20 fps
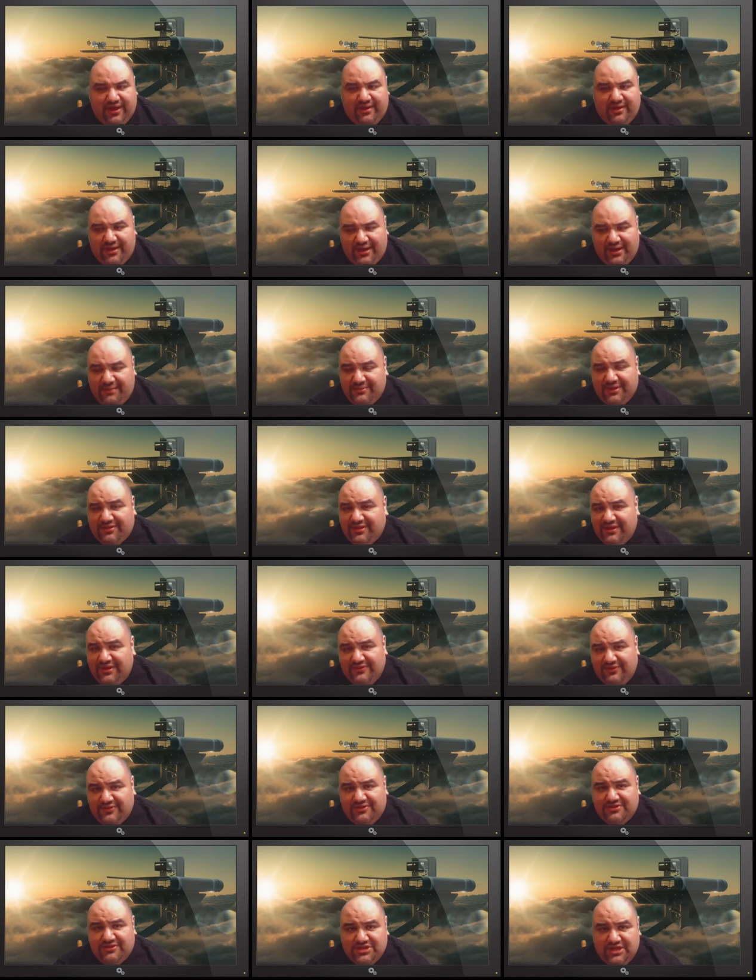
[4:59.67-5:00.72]
and I'm not saying
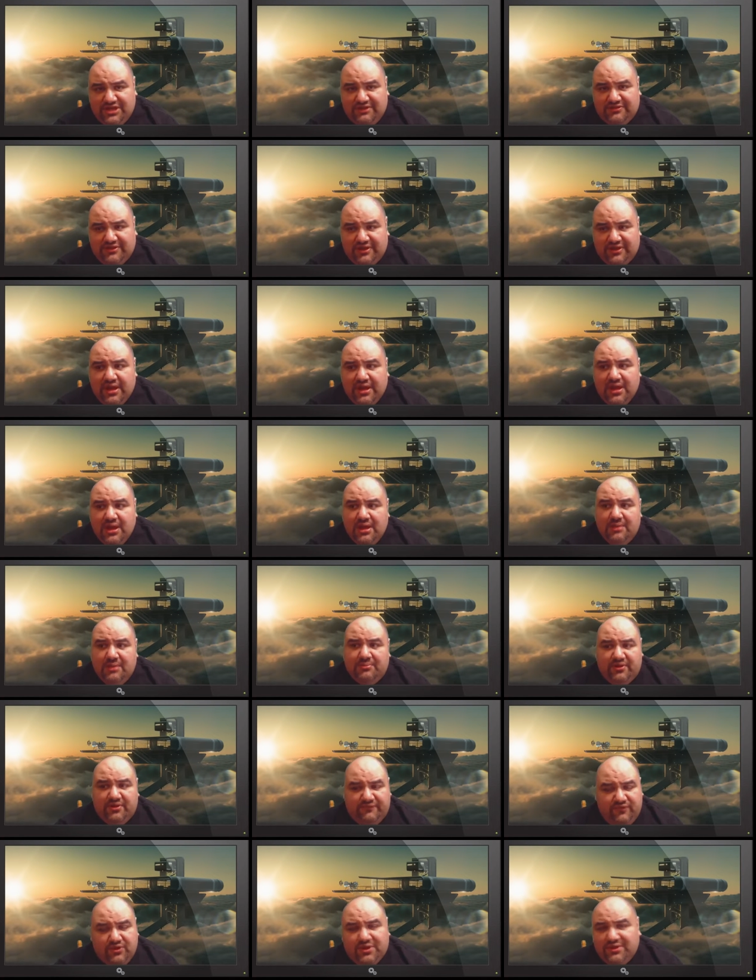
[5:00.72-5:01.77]
this is cheesy,
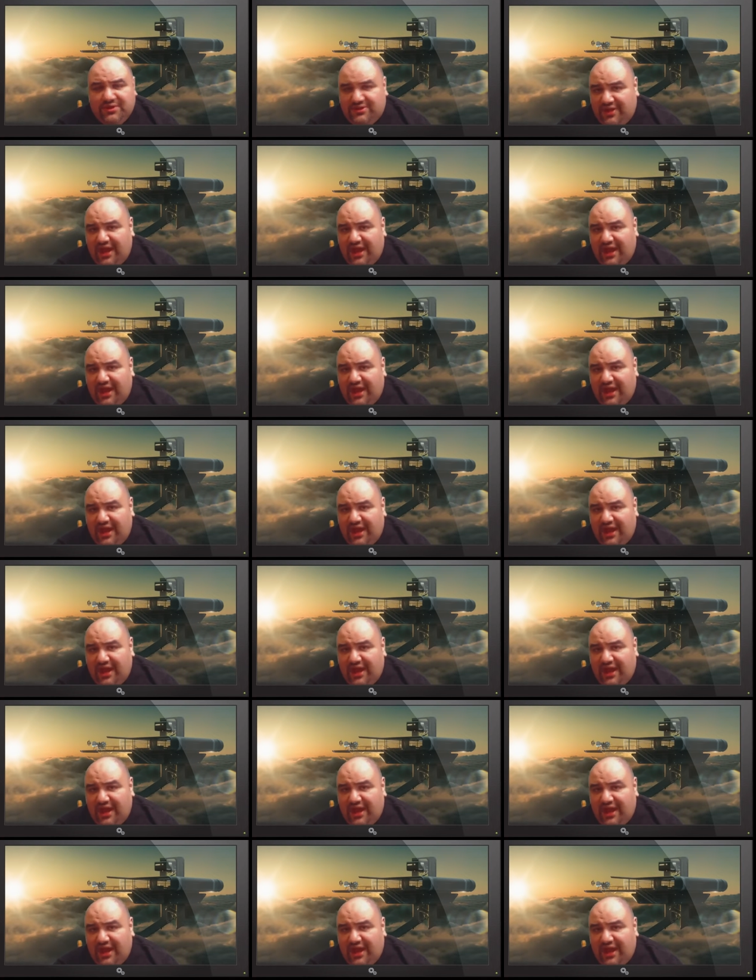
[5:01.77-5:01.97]
but if you can